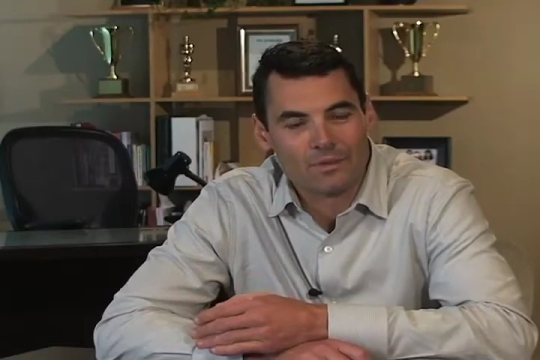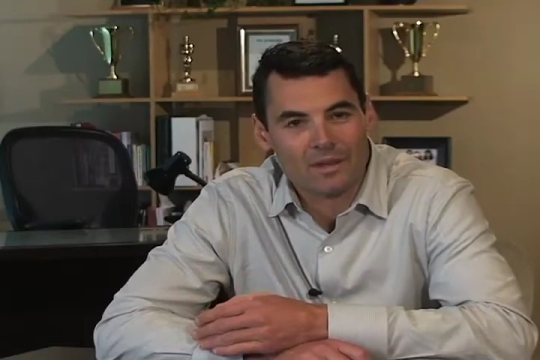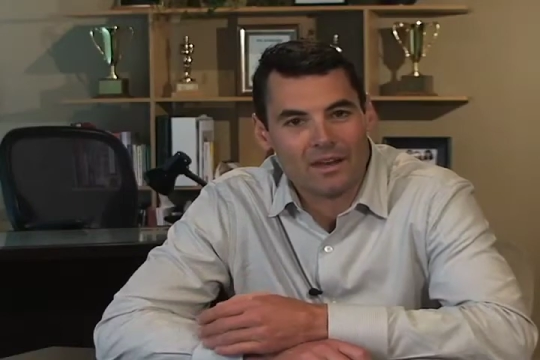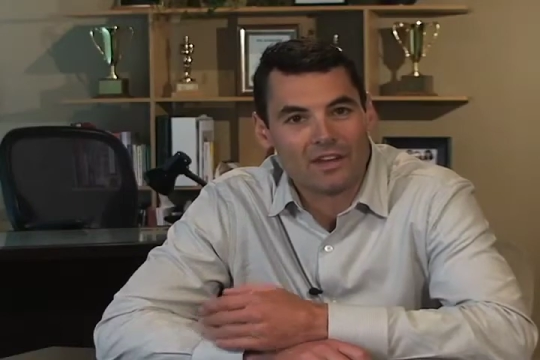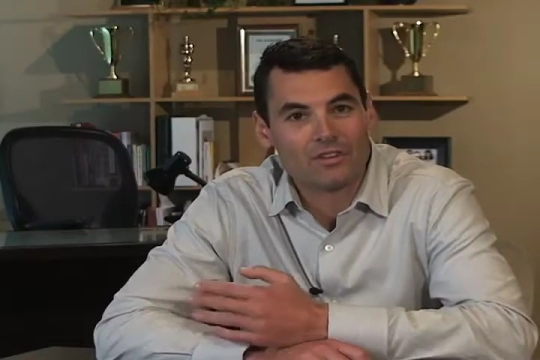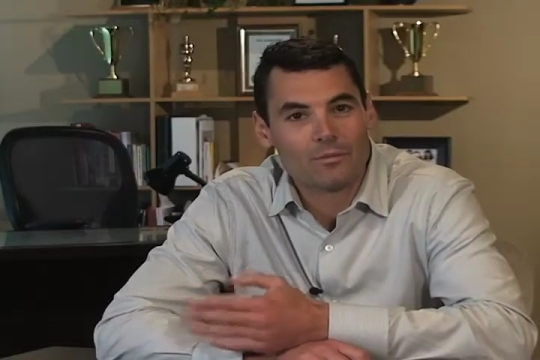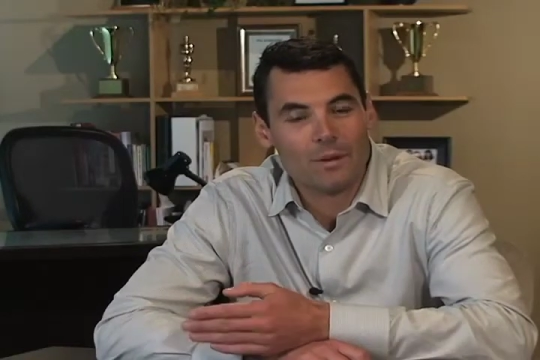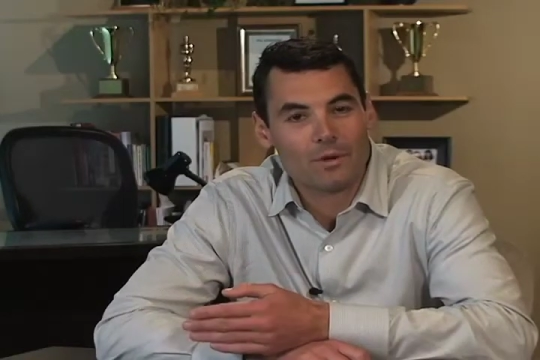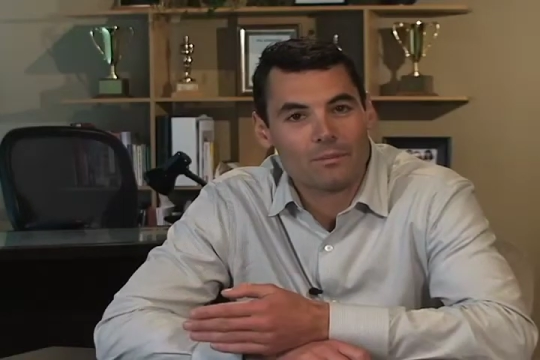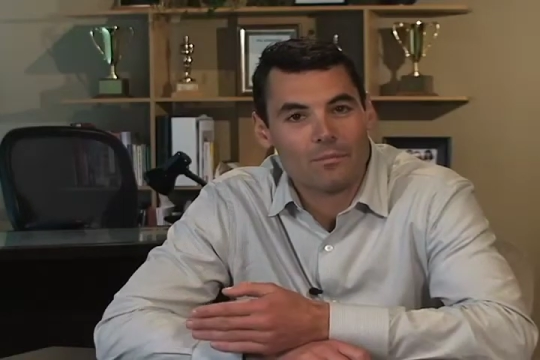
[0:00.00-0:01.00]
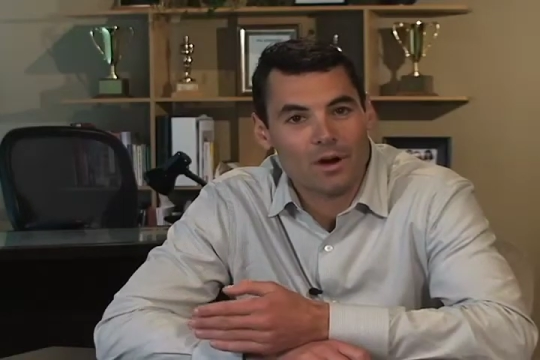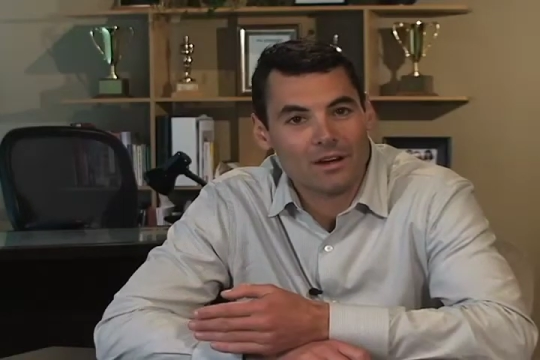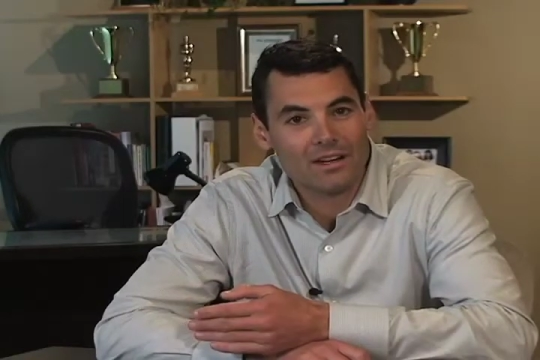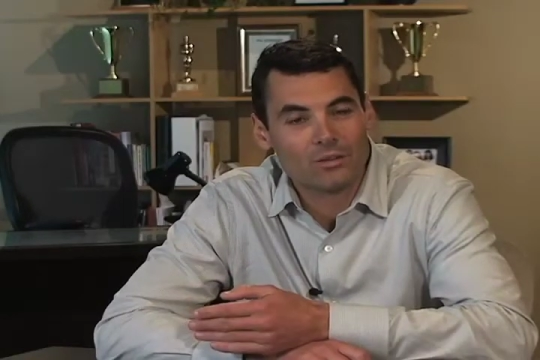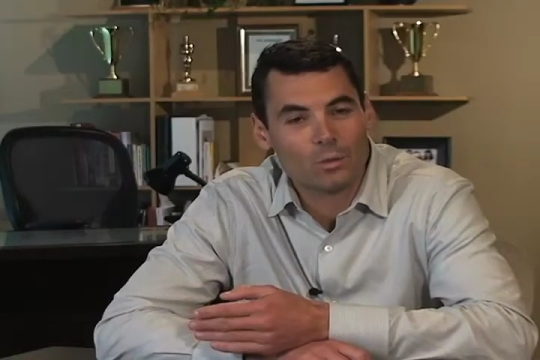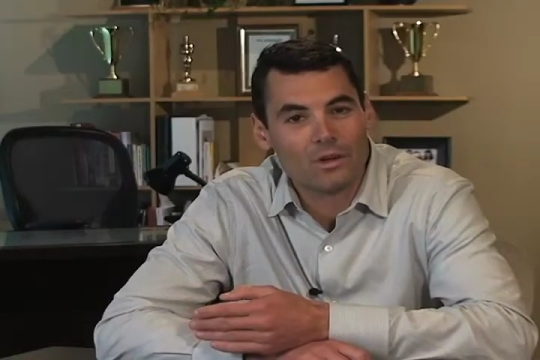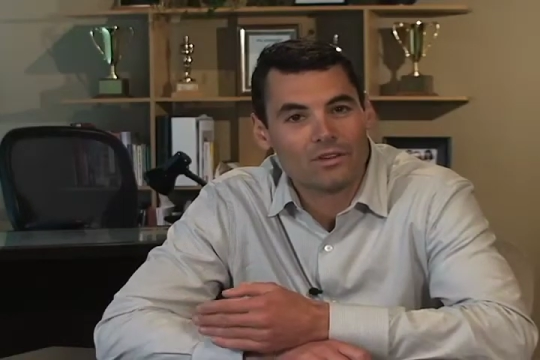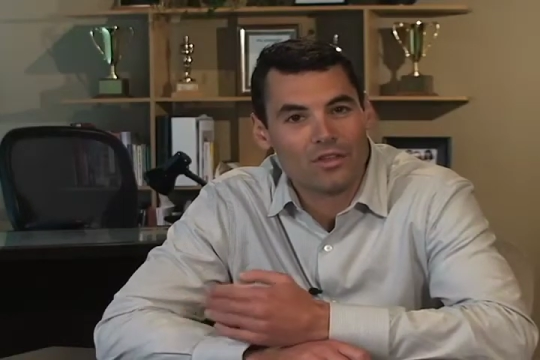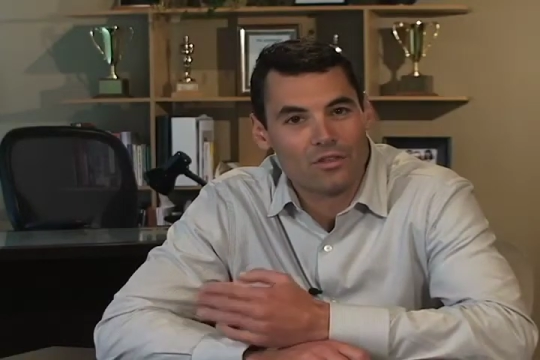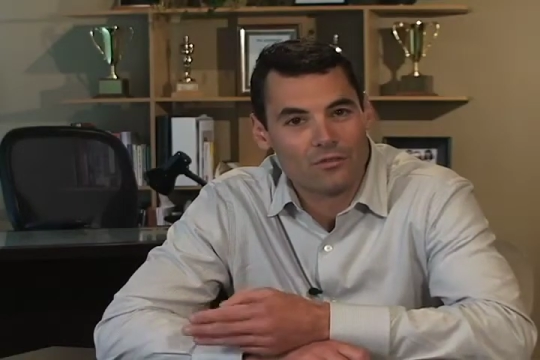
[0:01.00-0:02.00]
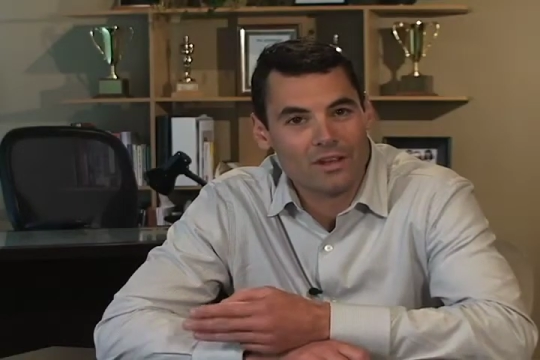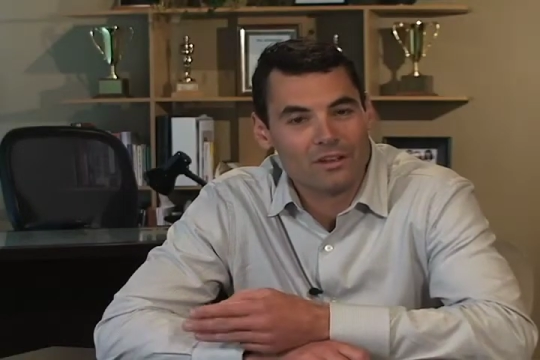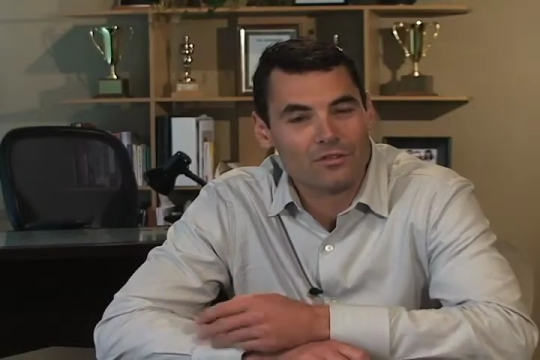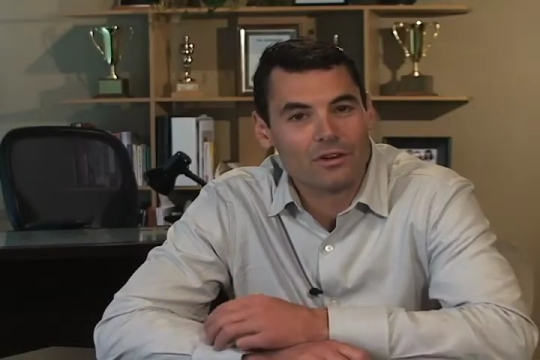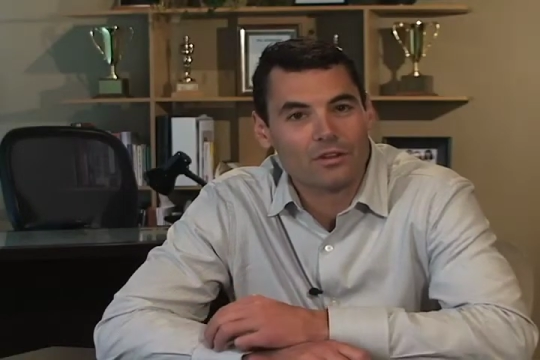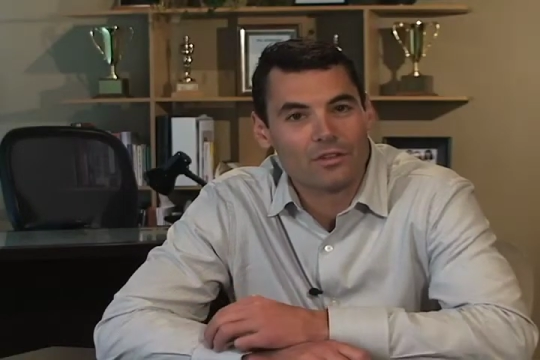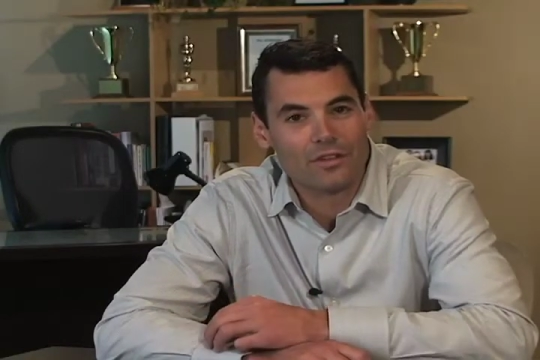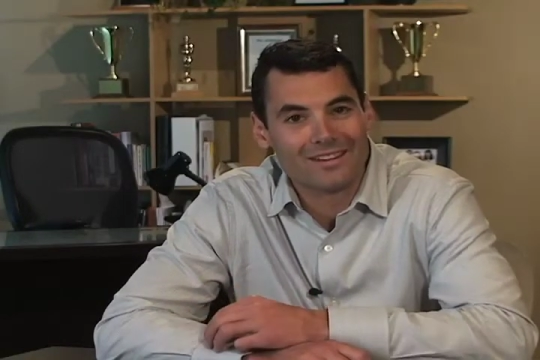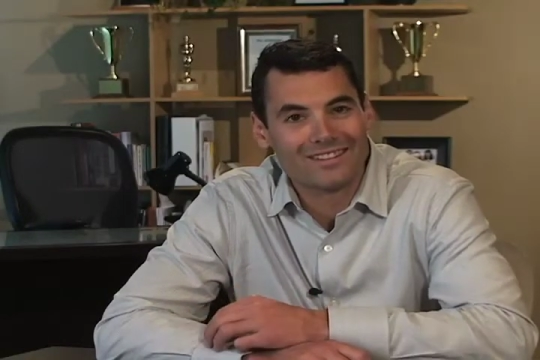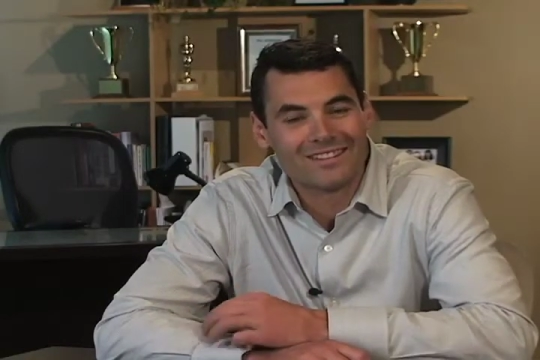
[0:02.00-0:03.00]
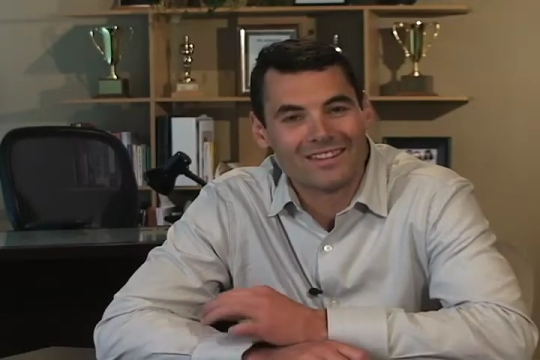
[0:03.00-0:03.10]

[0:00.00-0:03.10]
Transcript: And as you remember, marketing is one of the three critical things